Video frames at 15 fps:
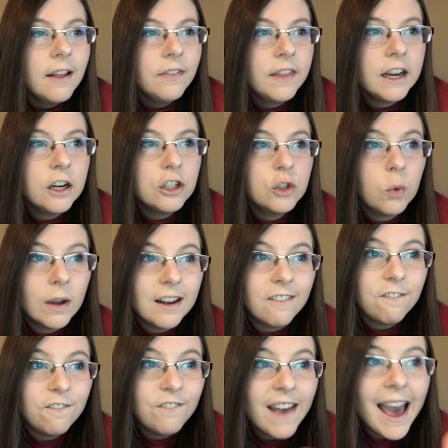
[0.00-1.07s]
They are joined
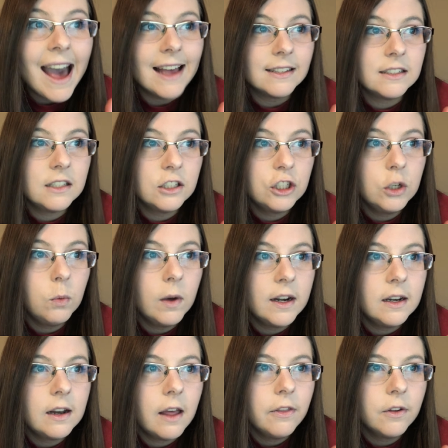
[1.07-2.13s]
fast to
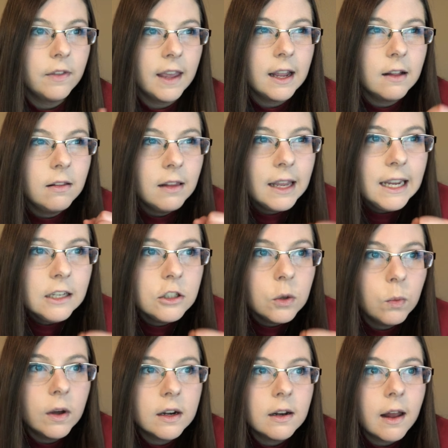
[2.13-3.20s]
one another. They cling to
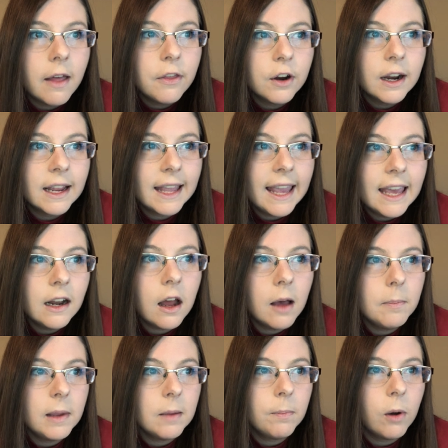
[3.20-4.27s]
one another and
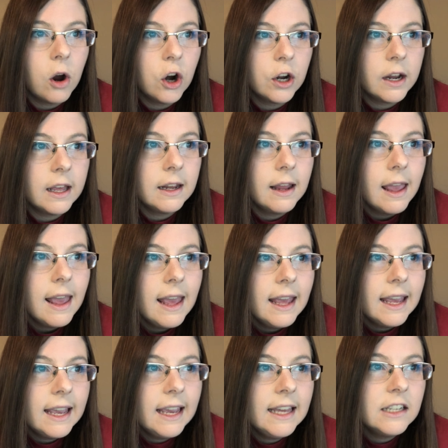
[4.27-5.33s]
cannot be parted.
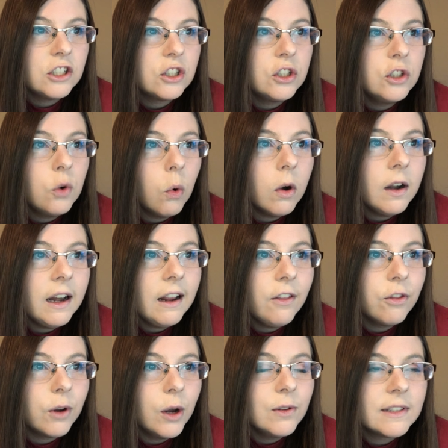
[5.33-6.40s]
Its
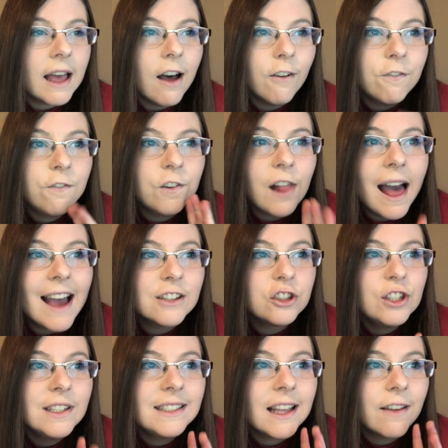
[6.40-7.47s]
snorting throws out
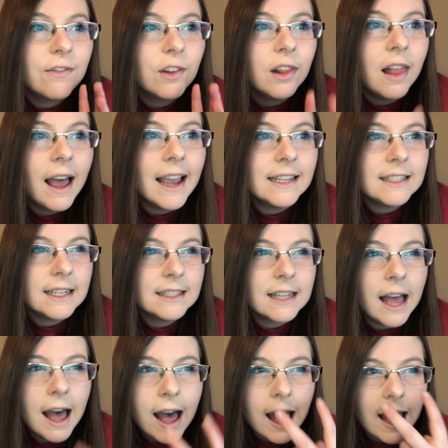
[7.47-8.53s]
flashes of light. Its
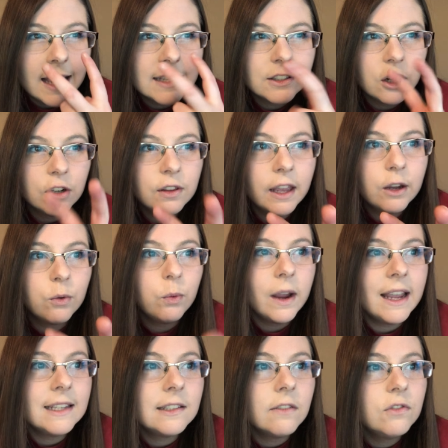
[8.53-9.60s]
eyes are like
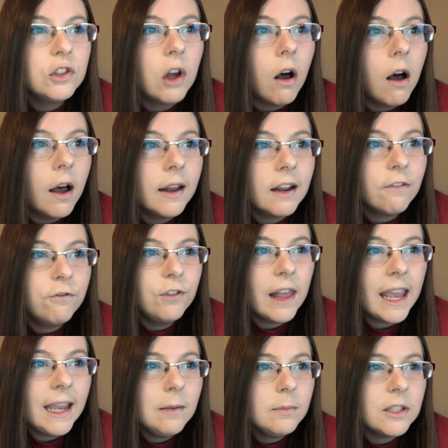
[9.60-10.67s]
rays of dawn.
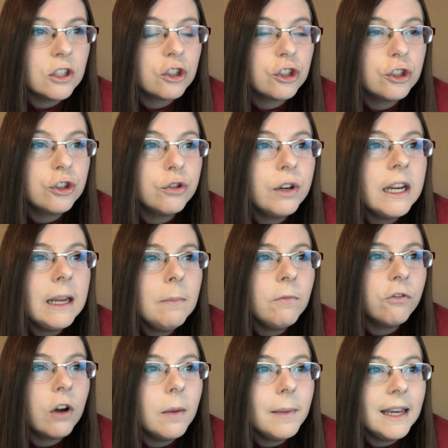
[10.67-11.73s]
Flames
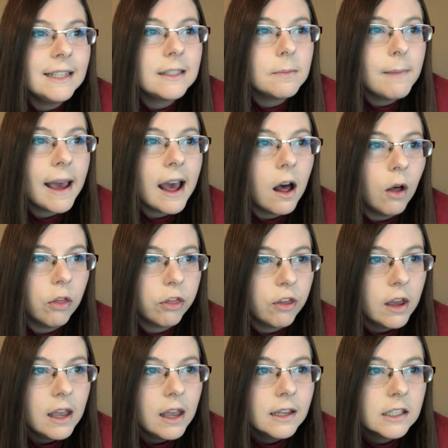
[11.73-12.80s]
stream from its mouth.
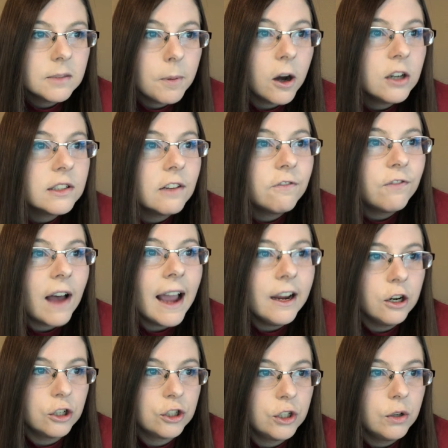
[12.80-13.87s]
Sparks of
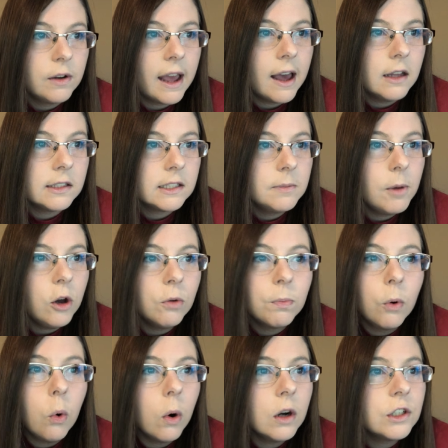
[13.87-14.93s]
fire shoot out. Smoke
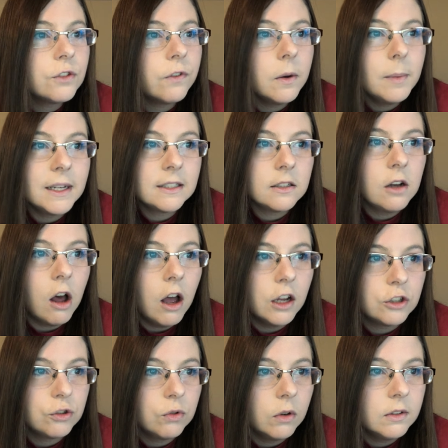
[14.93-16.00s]
pours from its
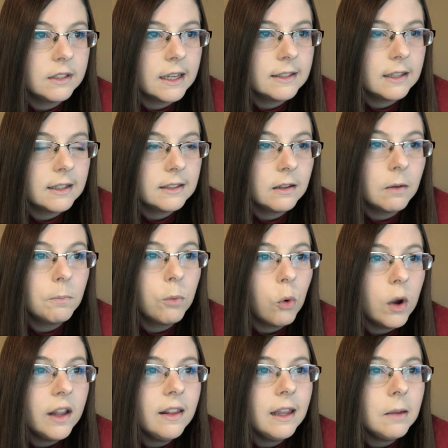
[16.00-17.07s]
nostrils, as is a
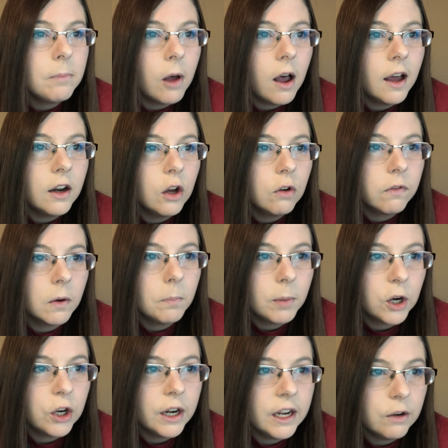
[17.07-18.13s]
boiling pot over
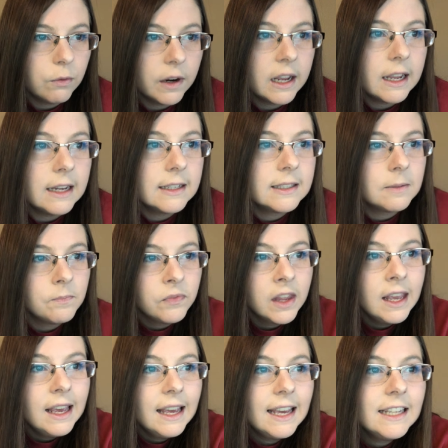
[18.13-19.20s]
burning reeds.
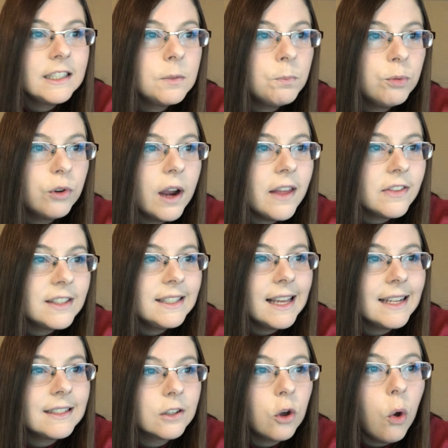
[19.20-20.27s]
Its breath
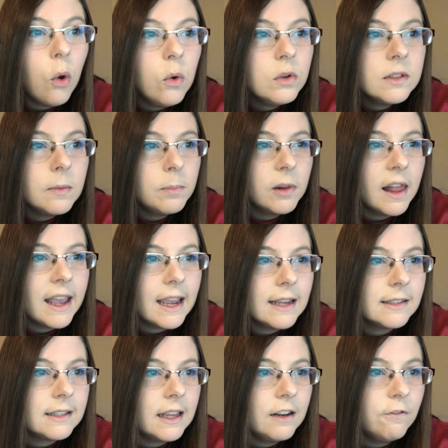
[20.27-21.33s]
sets coals
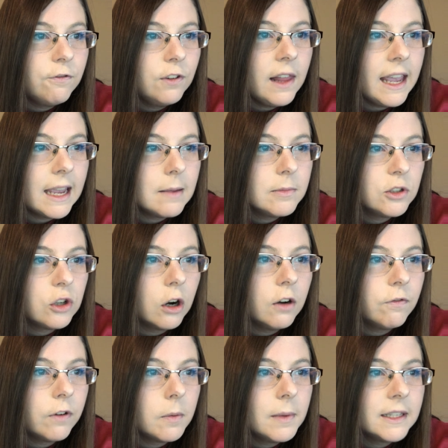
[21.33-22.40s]
ablaze, and flames
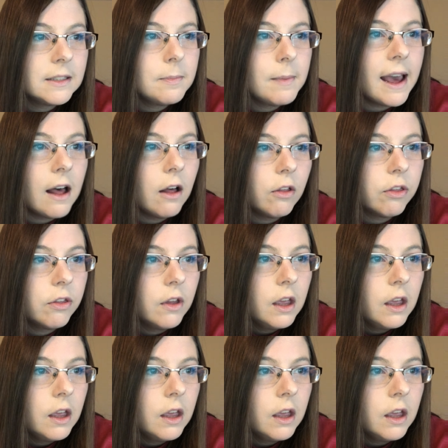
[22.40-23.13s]
dart from its mouth.